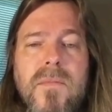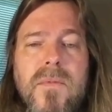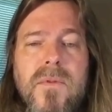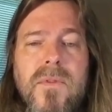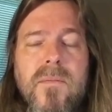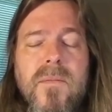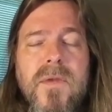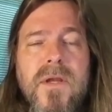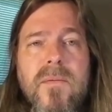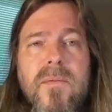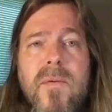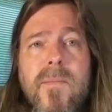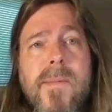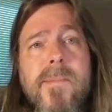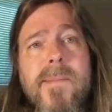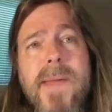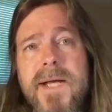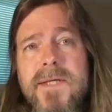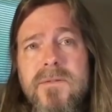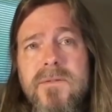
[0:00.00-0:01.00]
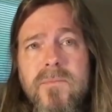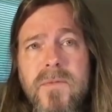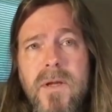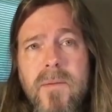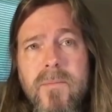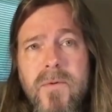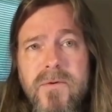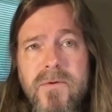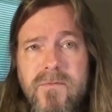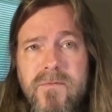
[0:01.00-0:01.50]
the minimum and maximum
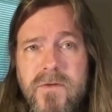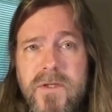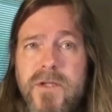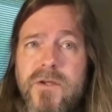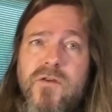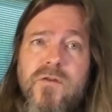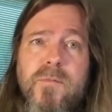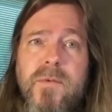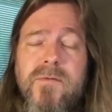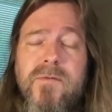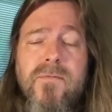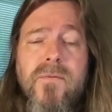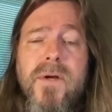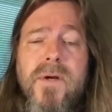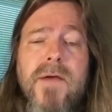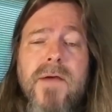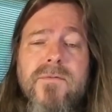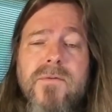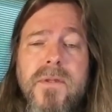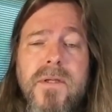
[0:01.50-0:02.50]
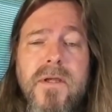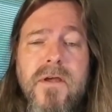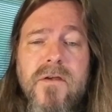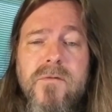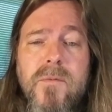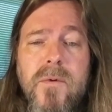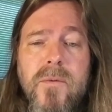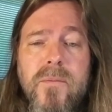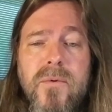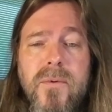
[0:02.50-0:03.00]
numbers of digits before and after the
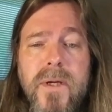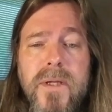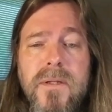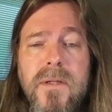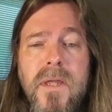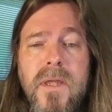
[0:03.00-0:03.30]
decimal point,